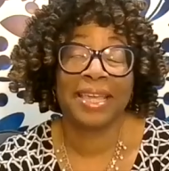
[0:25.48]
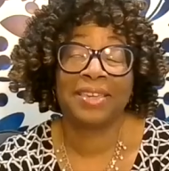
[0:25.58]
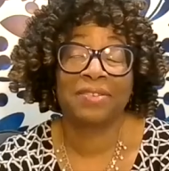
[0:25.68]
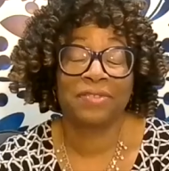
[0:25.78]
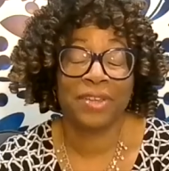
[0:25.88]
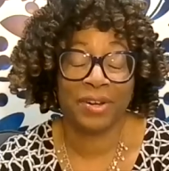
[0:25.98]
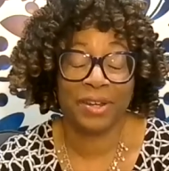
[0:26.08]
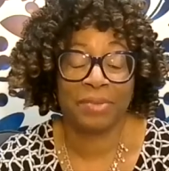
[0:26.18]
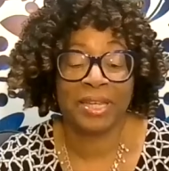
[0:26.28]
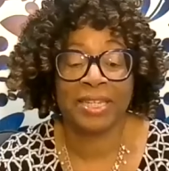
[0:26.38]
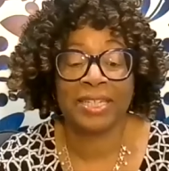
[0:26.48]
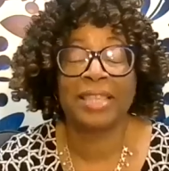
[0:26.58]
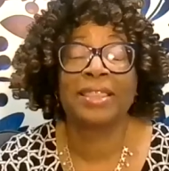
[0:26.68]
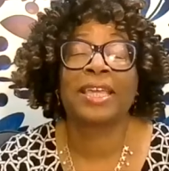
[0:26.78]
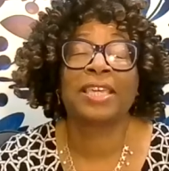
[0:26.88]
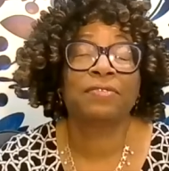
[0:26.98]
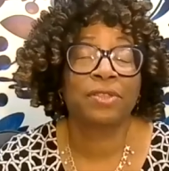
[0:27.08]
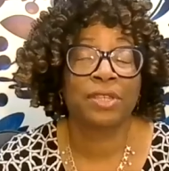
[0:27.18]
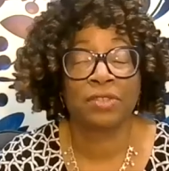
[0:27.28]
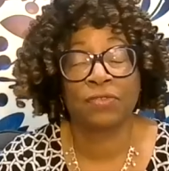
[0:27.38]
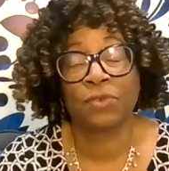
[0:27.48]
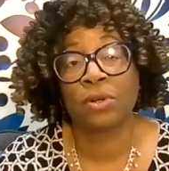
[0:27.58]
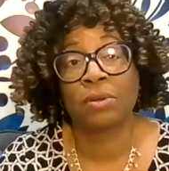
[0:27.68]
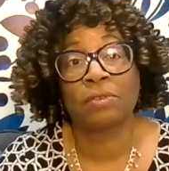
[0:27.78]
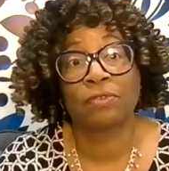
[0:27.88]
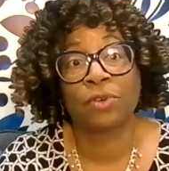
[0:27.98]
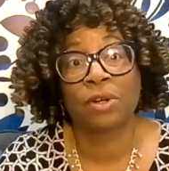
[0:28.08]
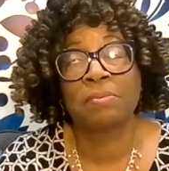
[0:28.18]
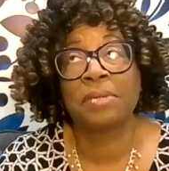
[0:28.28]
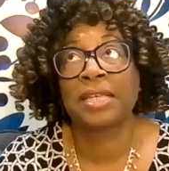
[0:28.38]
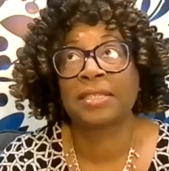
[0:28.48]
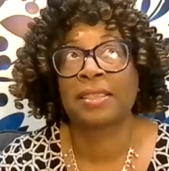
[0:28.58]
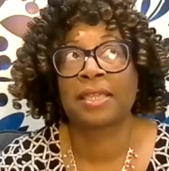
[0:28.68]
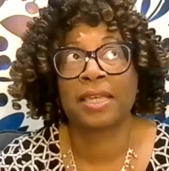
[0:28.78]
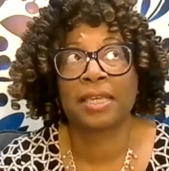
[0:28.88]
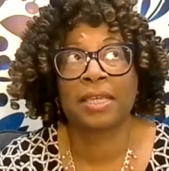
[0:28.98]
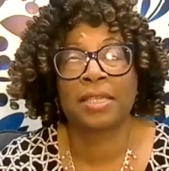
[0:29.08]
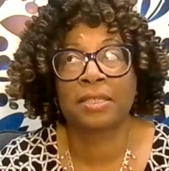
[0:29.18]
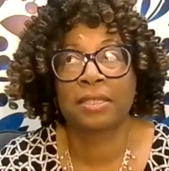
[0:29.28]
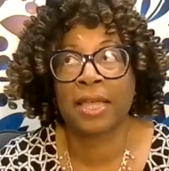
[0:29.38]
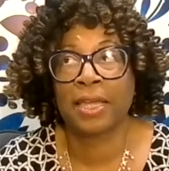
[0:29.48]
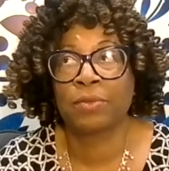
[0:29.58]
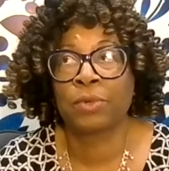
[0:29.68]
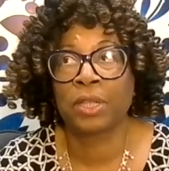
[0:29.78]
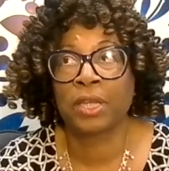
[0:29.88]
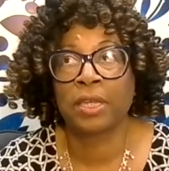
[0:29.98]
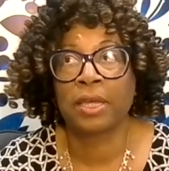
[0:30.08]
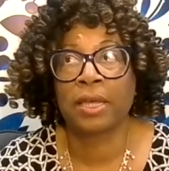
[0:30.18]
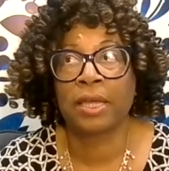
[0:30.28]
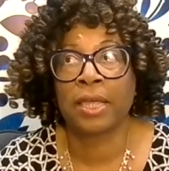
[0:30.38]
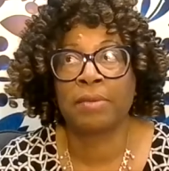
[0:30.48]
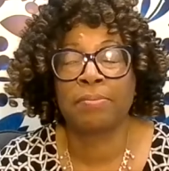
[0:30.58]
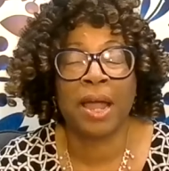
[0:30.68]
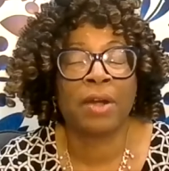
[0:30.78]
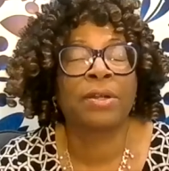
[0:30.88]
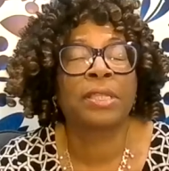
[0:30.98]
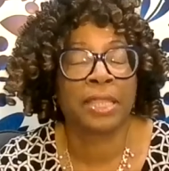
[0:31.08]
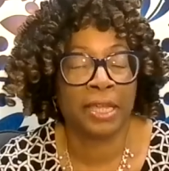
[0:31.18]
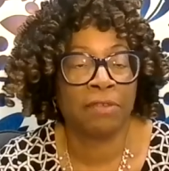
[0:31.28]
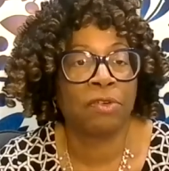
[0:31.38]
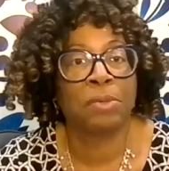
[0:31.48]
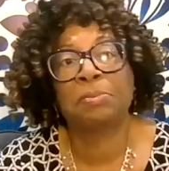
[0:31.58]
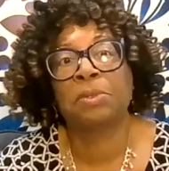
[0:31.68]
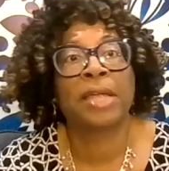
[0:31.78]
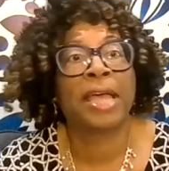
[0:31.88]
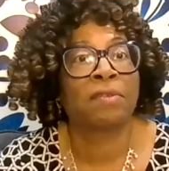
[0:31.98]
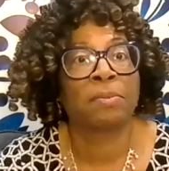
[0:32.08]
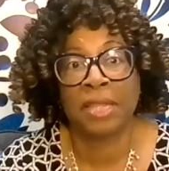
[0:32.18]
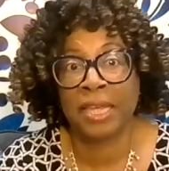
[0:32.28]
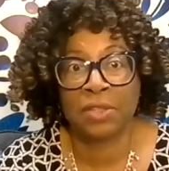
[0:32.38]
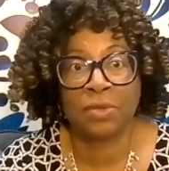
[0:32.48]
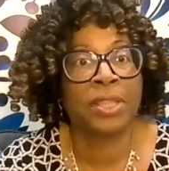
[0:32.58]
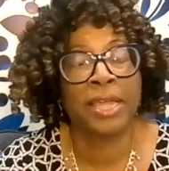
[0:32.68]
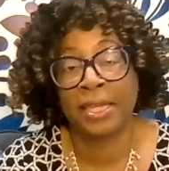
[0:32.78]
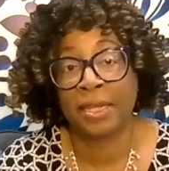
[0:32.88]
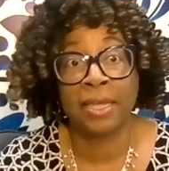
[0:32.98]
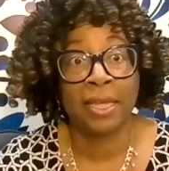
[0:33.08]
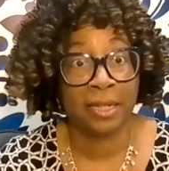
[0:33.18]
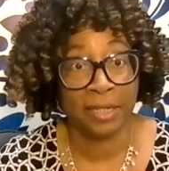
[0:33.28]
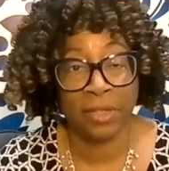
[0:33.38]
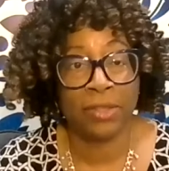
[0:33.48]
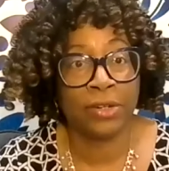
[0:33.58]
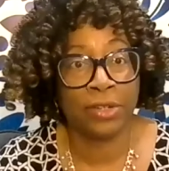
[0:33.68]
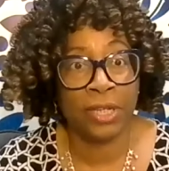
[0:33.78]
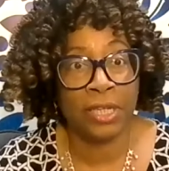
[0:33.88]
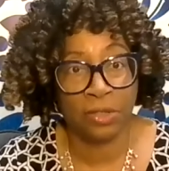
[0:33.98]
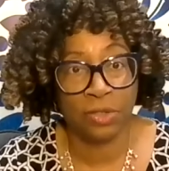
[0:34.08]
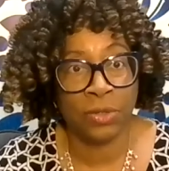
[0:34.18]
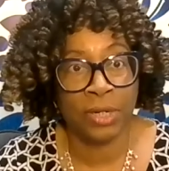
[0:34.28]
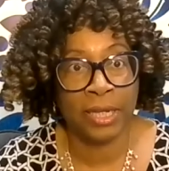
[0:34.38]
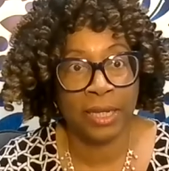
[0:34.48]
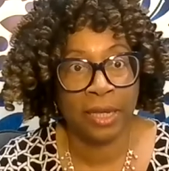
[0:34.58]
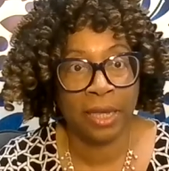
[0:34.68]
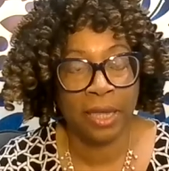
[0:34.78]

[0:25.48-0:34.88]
Thank you very much. And thank you for this forum because I think it's like really an empowering thing for people to have a place where they can tell their unique story